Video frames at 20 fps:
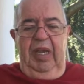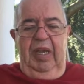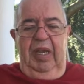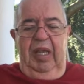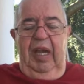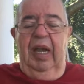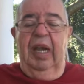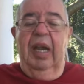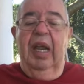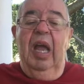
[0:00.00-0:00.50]

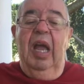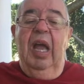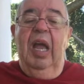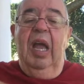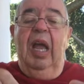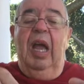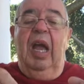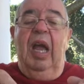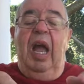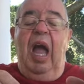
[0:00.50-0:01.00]
get it.
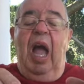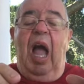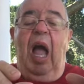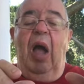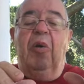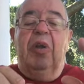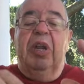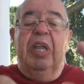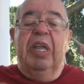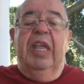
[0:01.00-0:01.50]

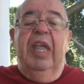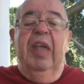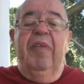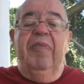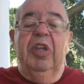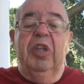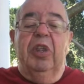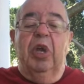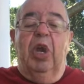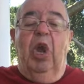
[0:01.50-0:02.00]
I'm going to give
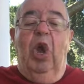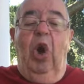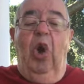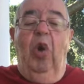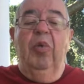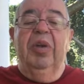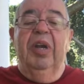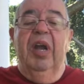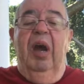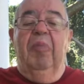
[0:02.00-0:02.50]
you the
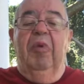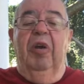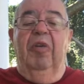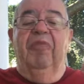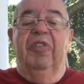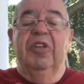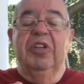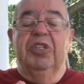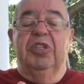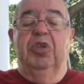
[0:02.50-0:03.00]
code number
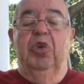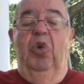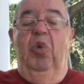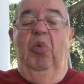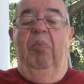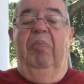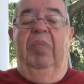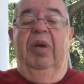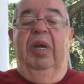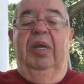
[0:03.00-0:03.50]
for Zoom.
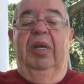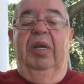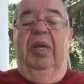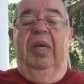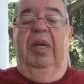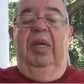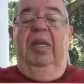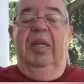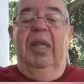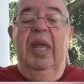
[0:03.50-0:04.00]

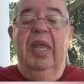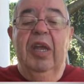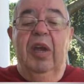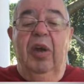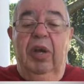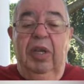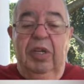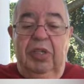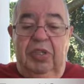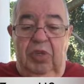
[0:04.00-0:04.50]
Now you
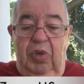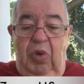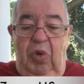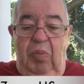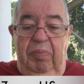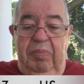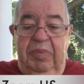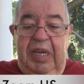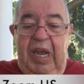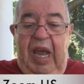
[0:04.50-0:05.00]
go to
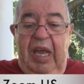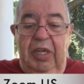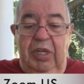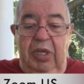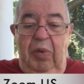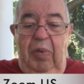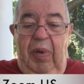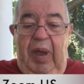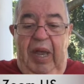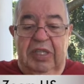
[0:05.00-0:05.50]

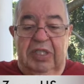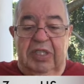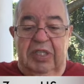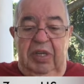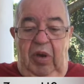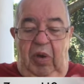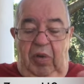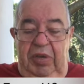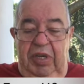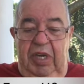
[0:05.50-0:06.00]
zoom.us
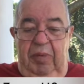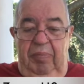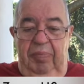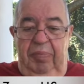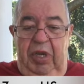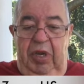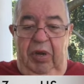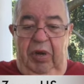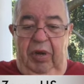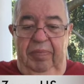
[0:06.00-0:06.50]
on your
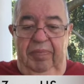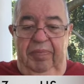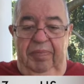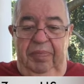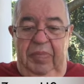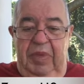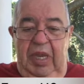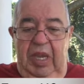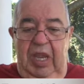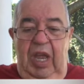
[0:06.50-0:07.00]
computer.
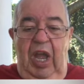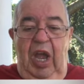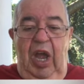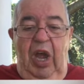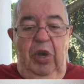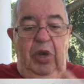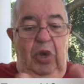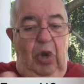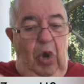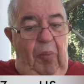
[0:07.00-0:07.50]

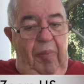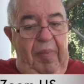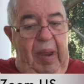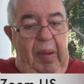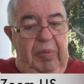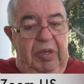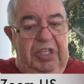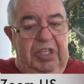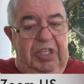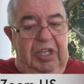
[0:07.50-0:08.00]
No
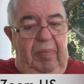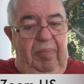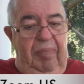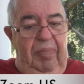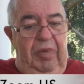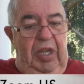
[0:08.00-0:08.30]
membership,